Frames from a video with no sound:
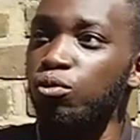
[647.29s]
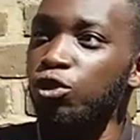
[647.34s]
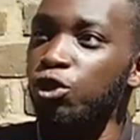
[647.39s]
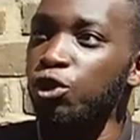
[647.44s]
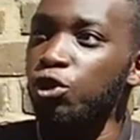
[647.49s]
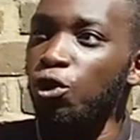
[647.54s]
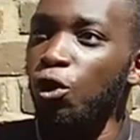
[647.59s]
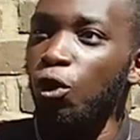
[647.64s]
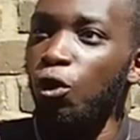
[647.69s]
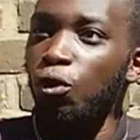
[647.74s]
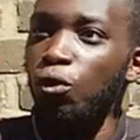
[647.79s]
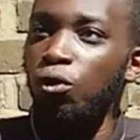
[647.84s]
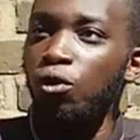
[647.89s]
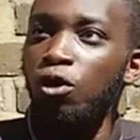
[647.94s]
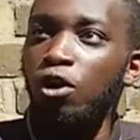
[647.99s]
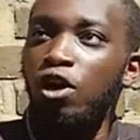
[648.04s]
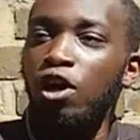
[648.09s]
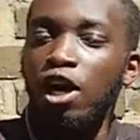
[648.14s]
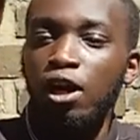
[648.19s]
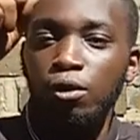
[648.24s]
you know,
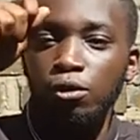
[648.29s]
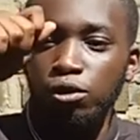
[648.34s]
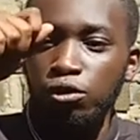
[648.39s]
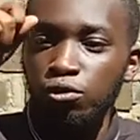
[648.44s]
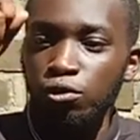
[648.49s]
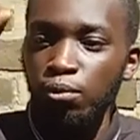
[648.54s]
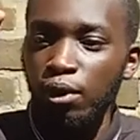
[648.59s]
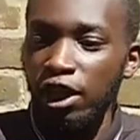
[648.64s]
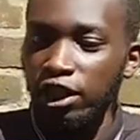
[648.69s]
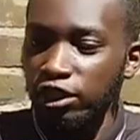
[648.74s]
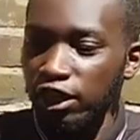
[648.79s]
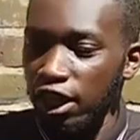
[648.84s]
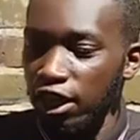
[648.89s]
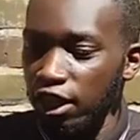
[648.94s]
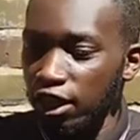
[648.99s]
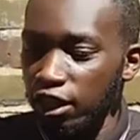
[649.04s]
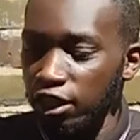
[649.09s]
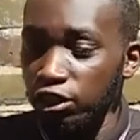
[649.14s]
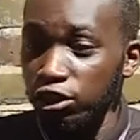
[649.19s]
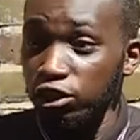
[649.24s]

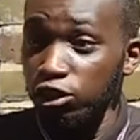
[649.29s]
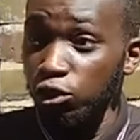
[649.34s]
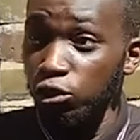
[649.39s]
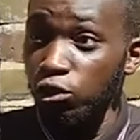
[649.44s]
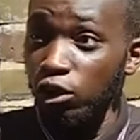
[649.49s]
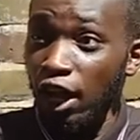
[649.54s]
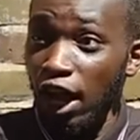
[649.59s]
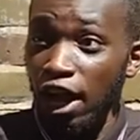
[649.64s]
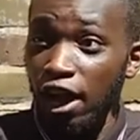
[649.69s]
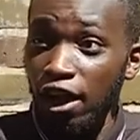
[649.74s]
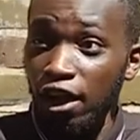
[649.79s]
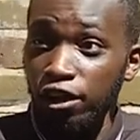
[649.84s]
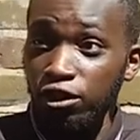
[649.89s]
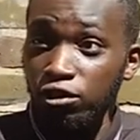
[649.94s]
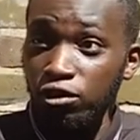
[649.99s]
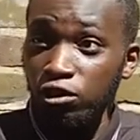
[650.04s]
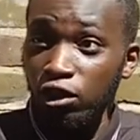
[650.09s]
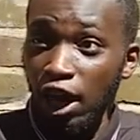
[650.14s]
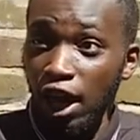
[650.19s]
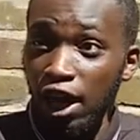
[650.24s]
you look at
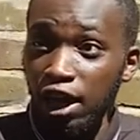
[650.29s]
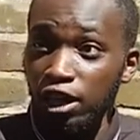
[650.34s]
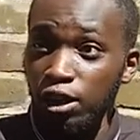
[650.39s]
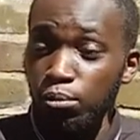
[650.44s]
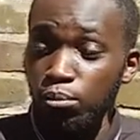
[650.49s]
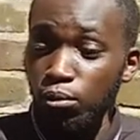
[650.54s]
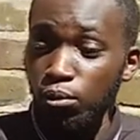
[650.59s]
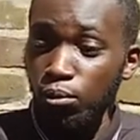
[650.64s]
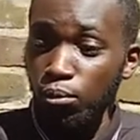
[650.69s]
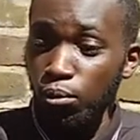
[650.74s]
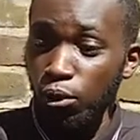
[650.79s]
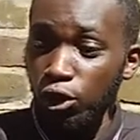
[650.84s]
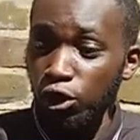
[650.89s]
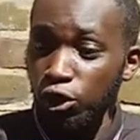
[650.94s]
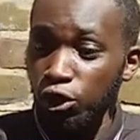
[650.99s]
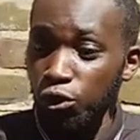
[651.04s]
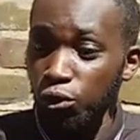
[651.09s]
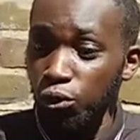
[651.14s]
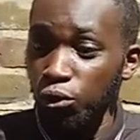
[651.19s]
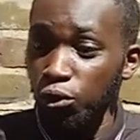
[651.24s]
you look at any
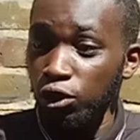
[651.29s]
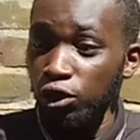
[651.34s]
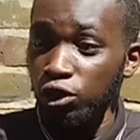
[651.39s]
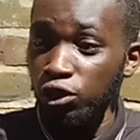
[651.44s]
molecule,